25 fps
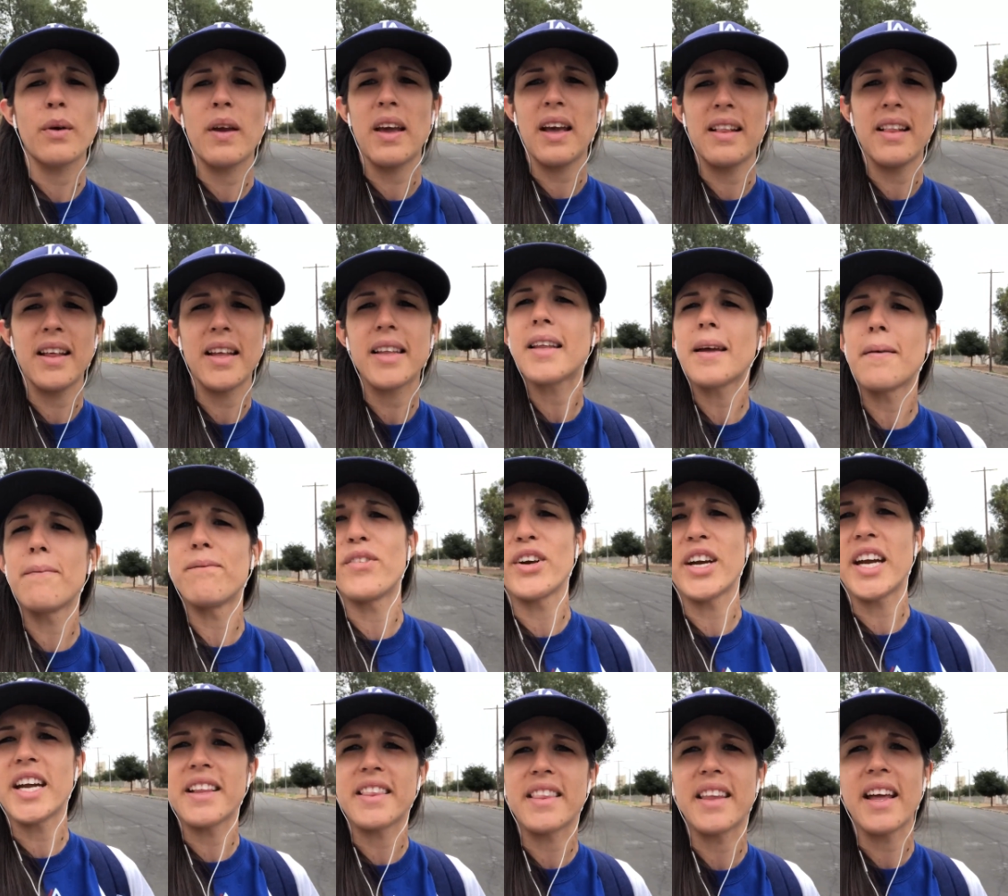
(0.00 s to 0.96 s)
Can't let them
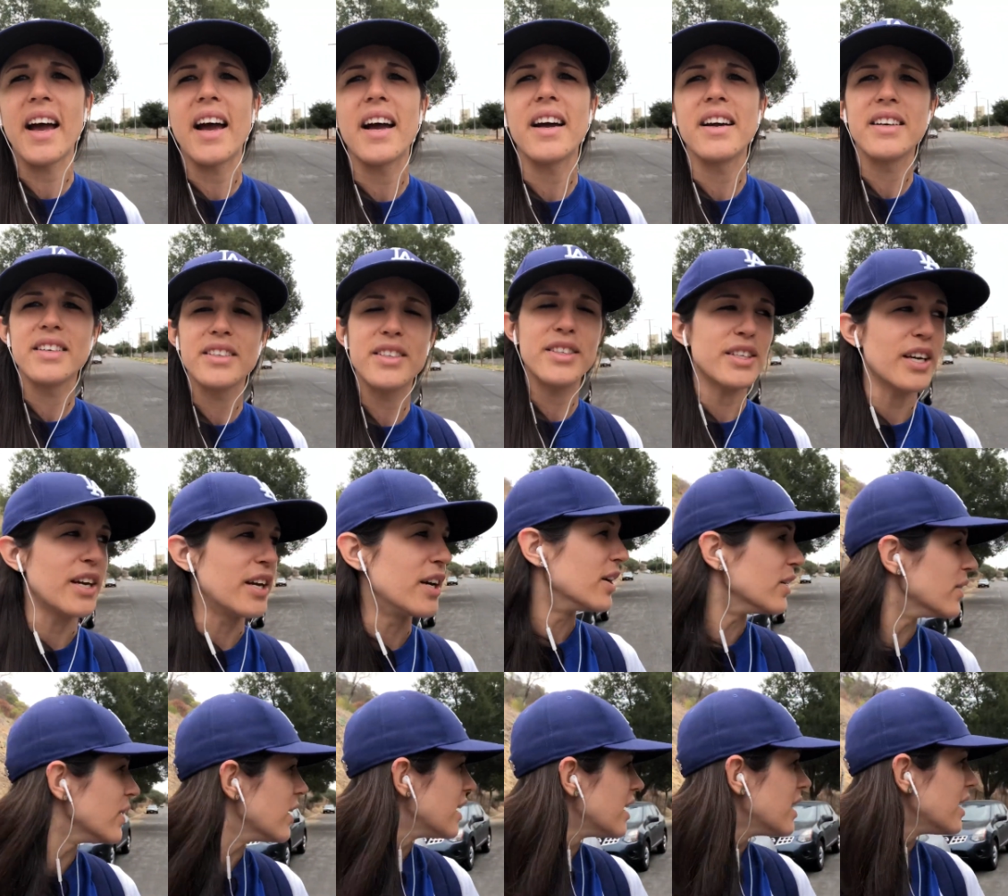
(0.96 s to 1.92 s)
forget that.
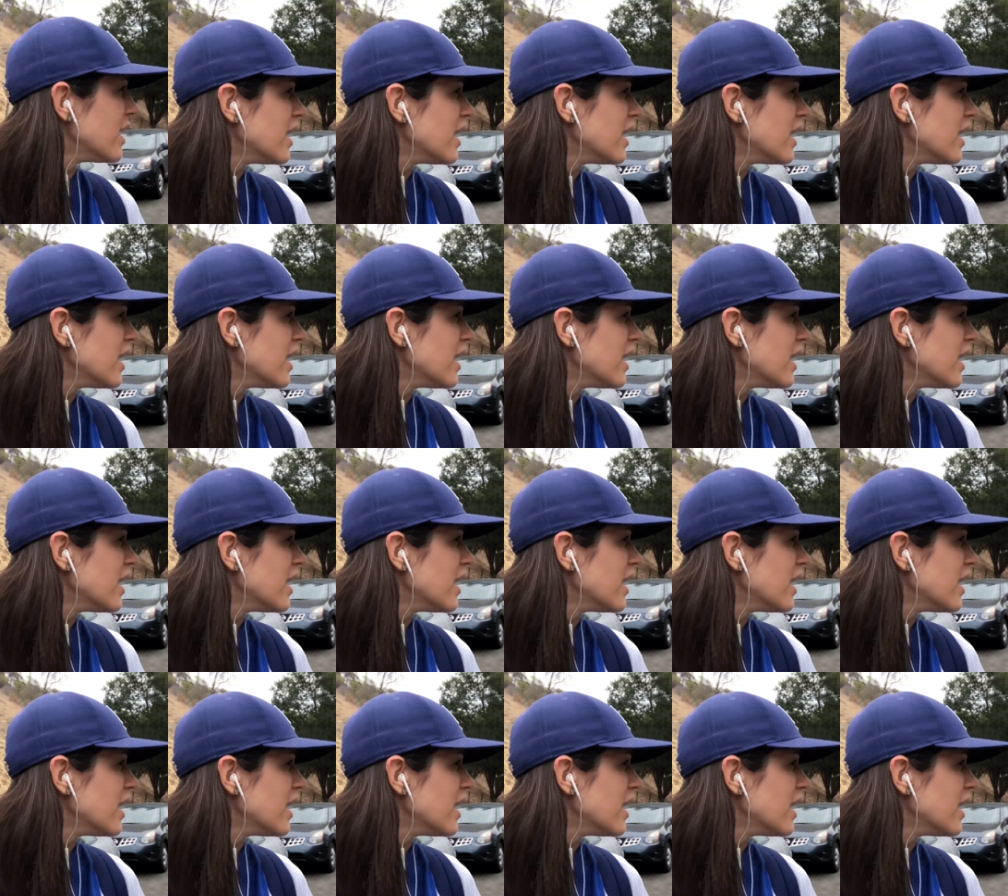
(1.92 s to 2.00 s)
So